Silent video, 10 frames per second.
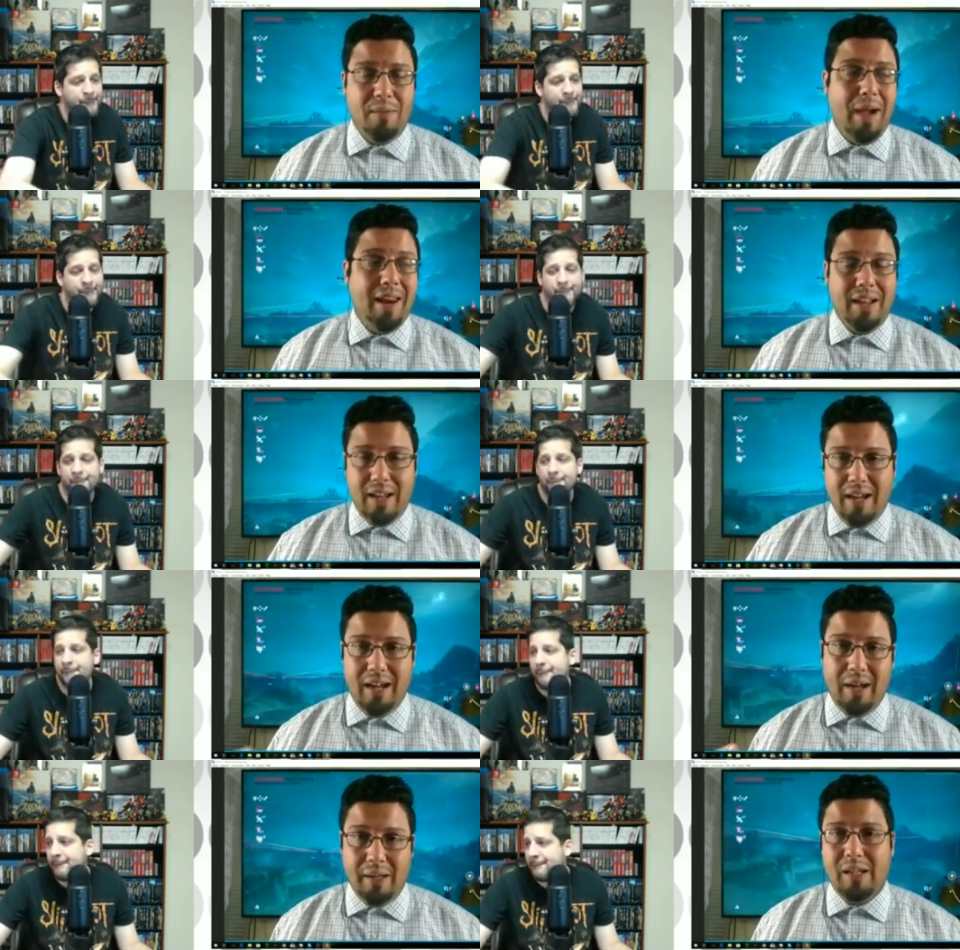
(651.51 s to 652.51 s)
Speaker 1: a
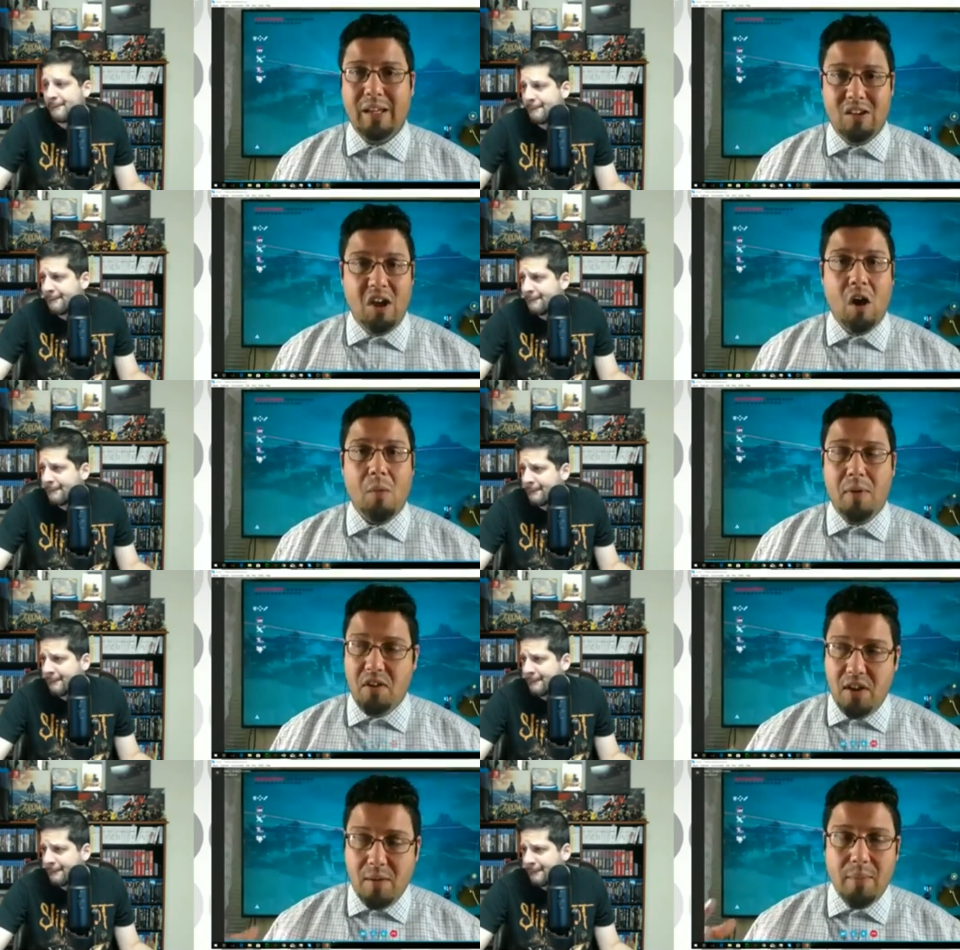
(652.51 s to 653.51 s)
cinematic uh, J
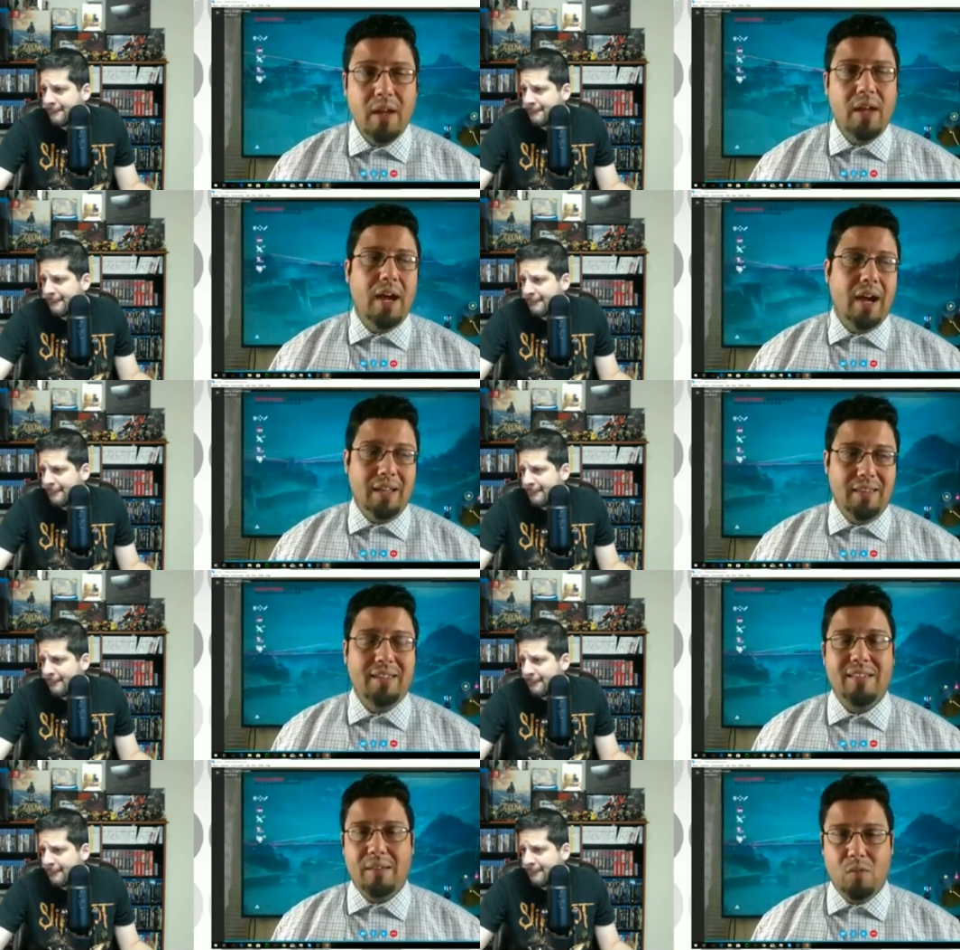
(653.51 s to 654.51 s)
R P G,
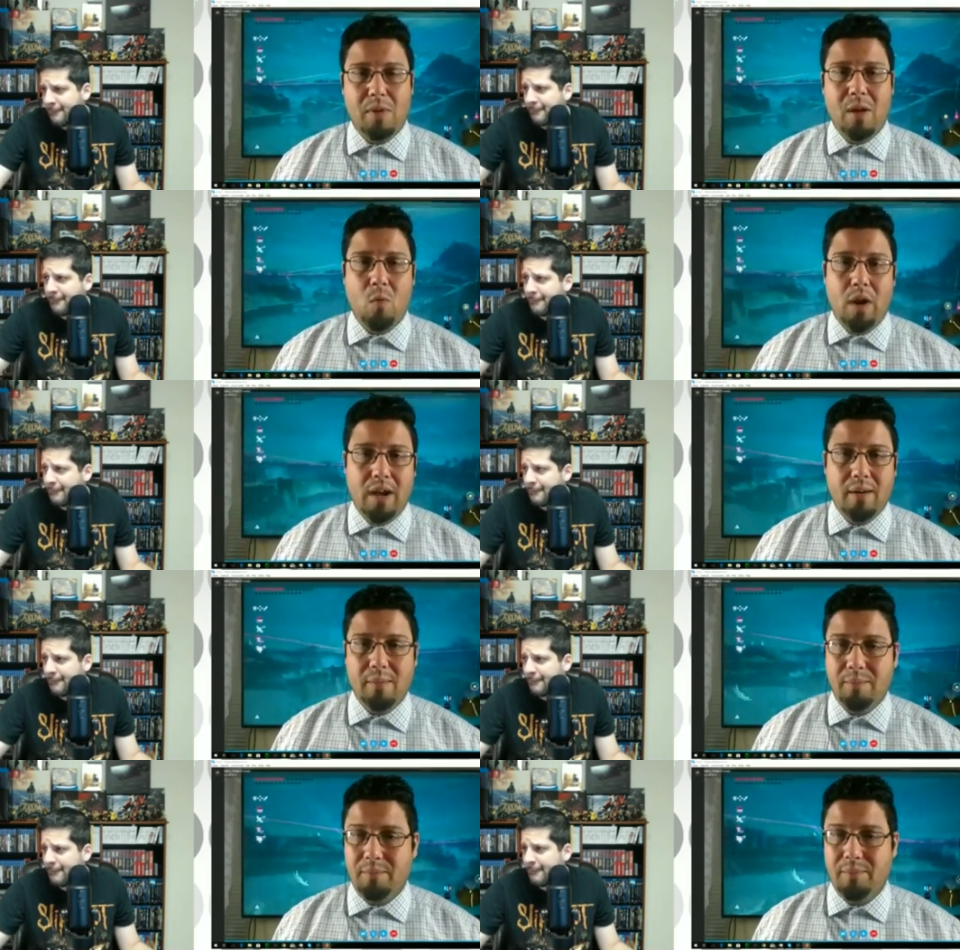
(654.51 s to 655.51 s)
uh, this seems to be
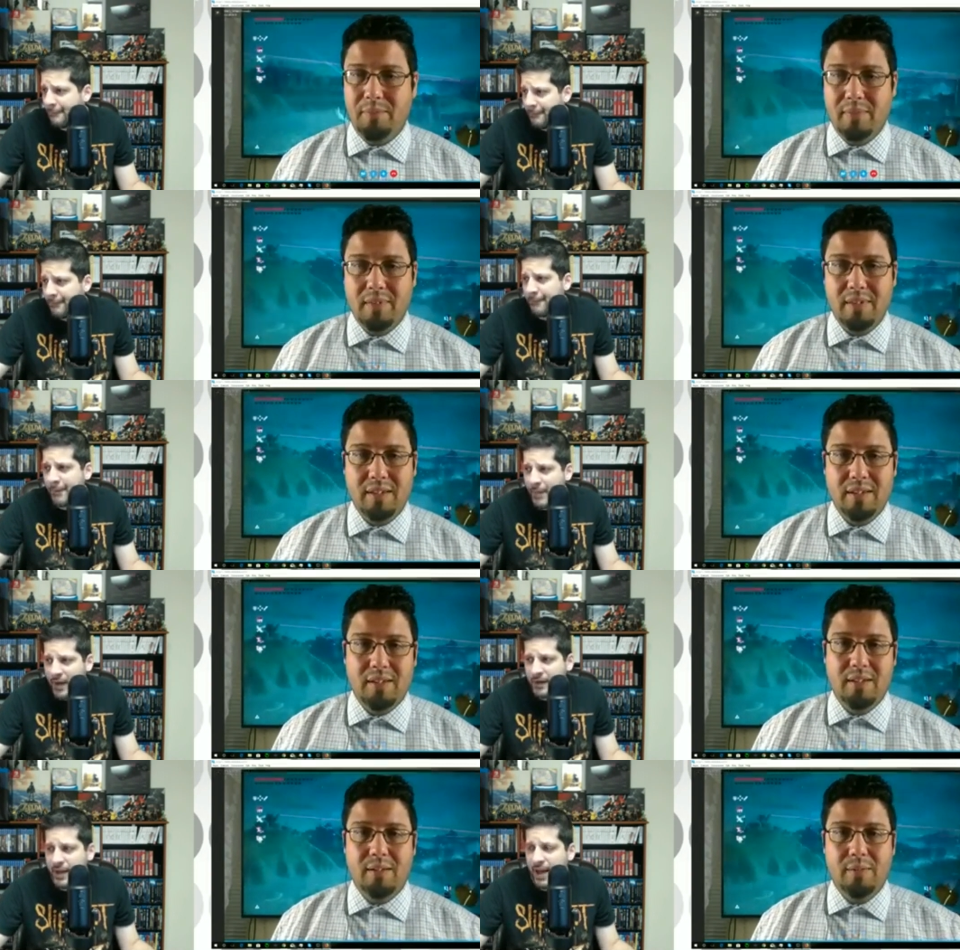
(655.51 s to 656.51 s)
one.
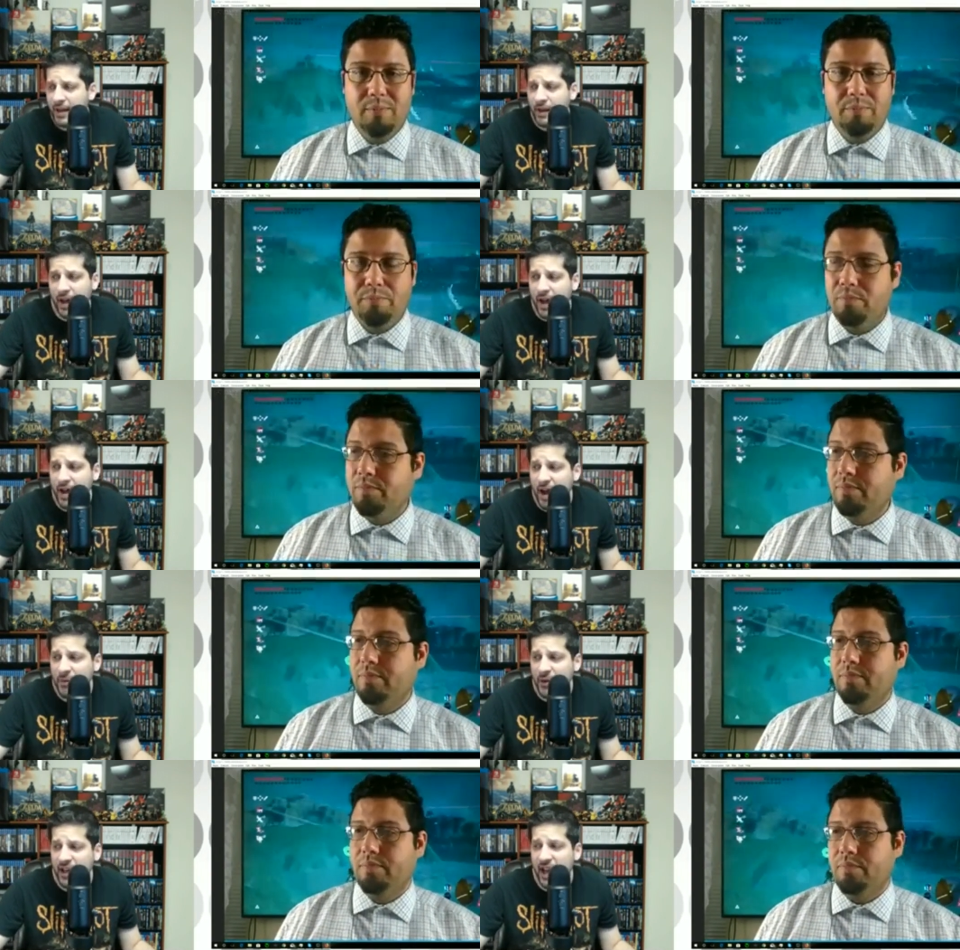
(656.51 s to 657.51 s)
Speaker 2: Yeah, I,
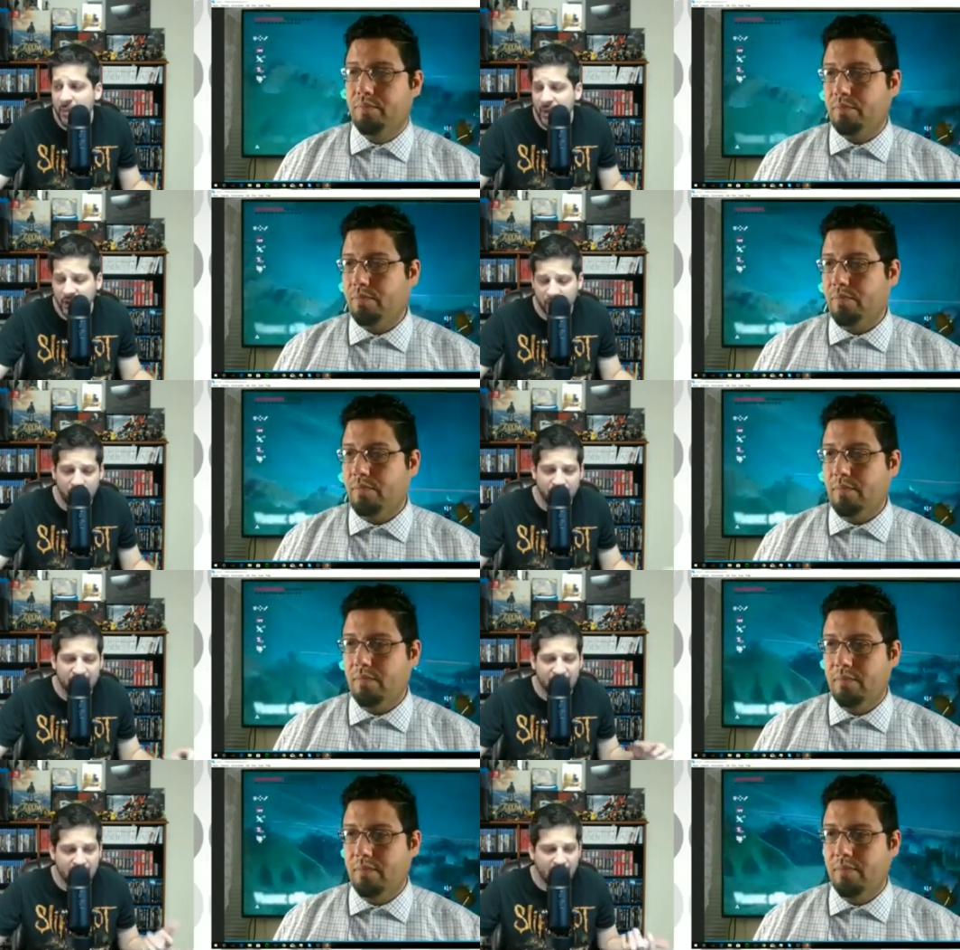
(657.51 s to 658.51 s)
I'm really happy to
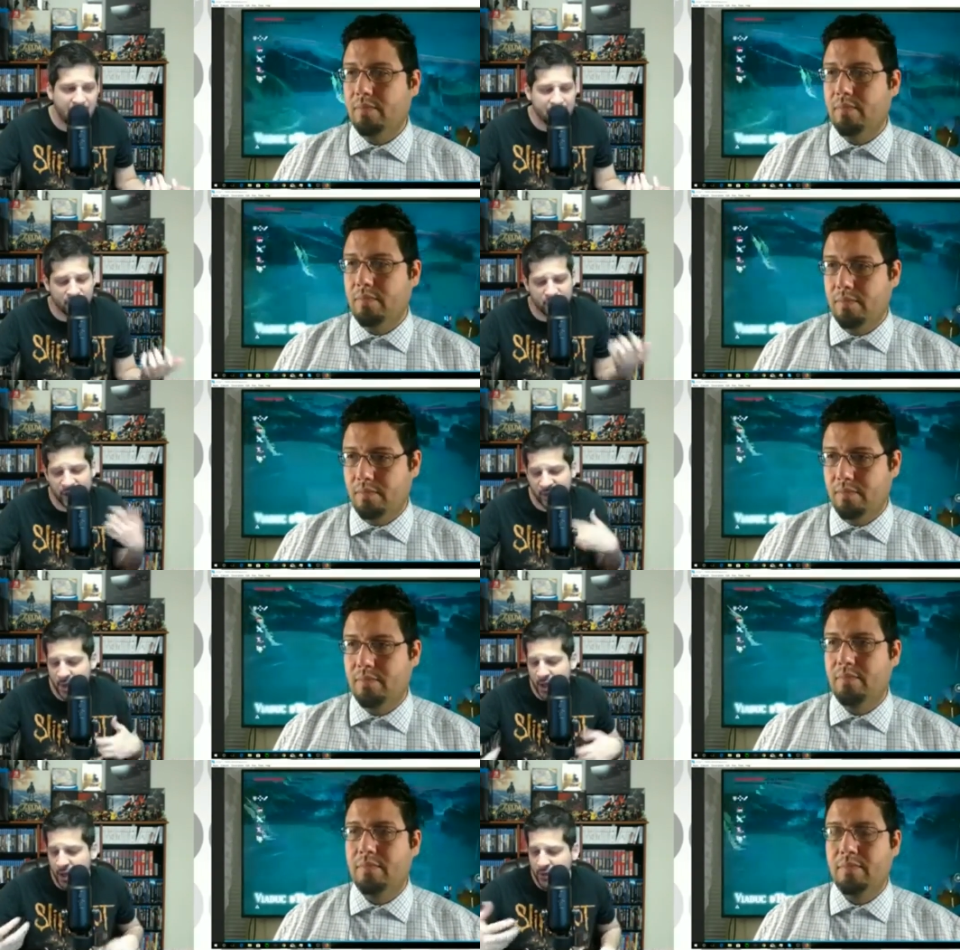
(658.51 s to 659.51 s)
hear that Takahashi is
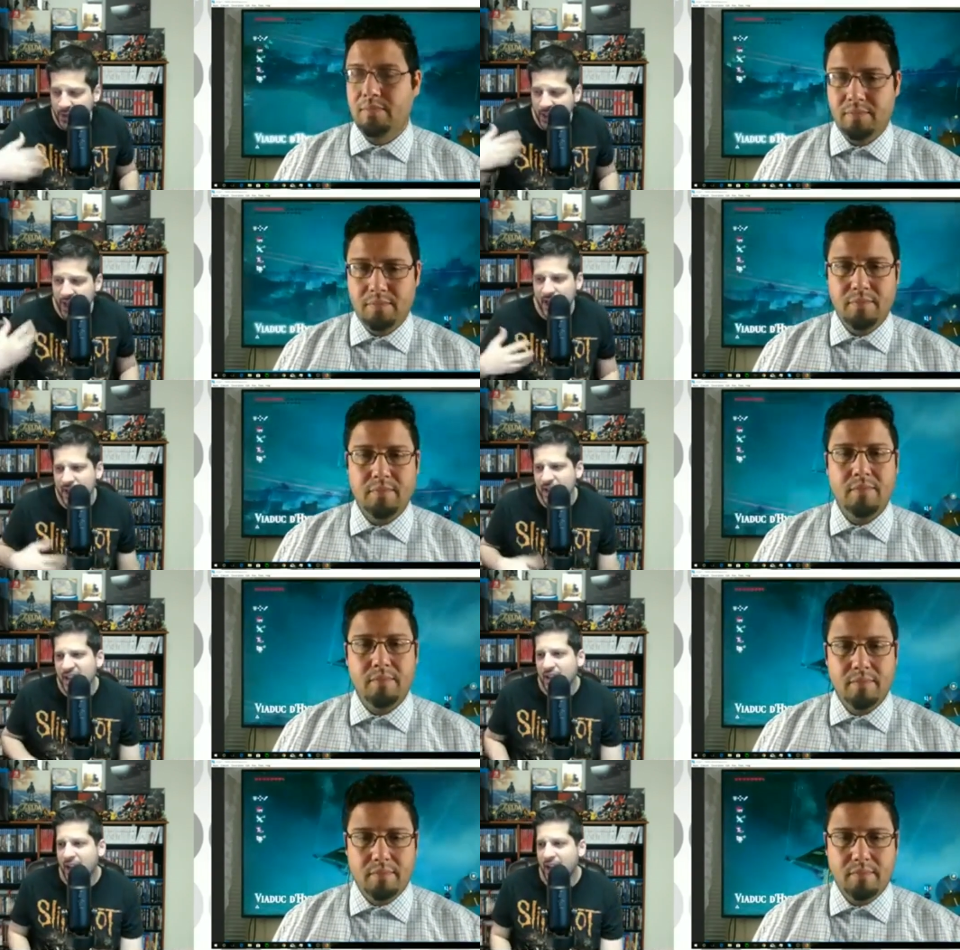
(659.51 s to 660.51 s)
really involved. Again,
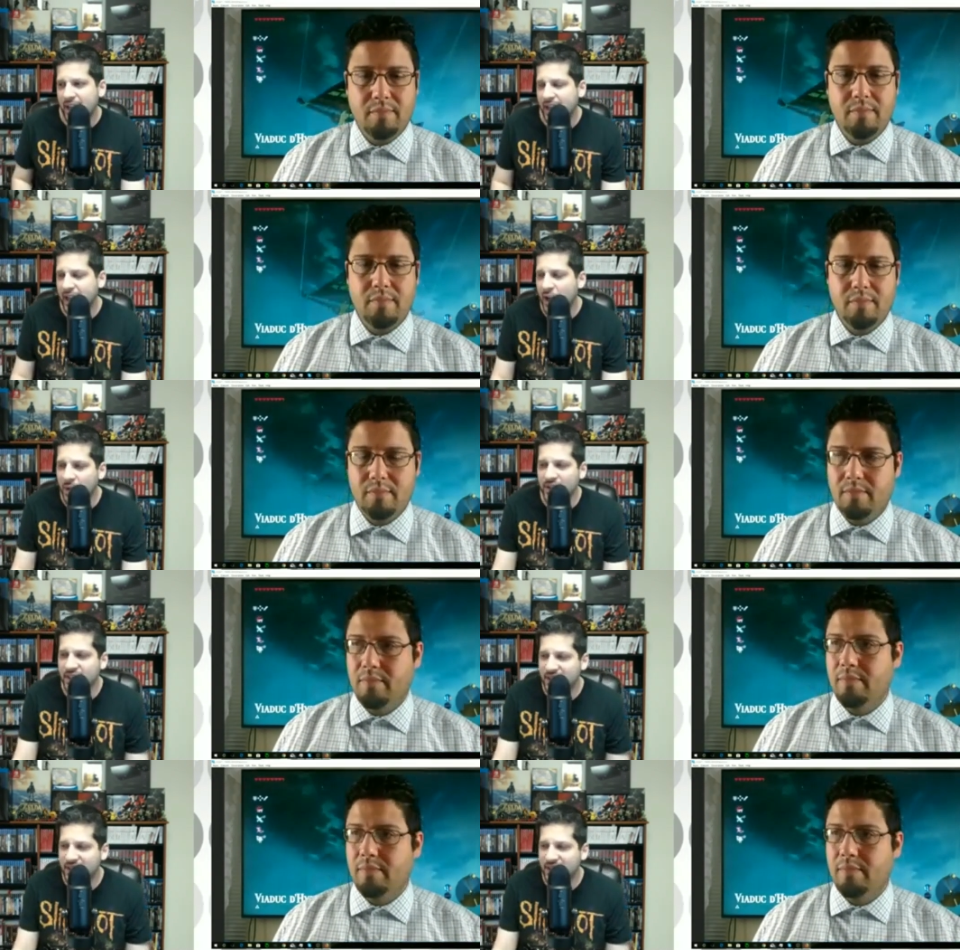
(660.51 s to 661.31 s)
I, I always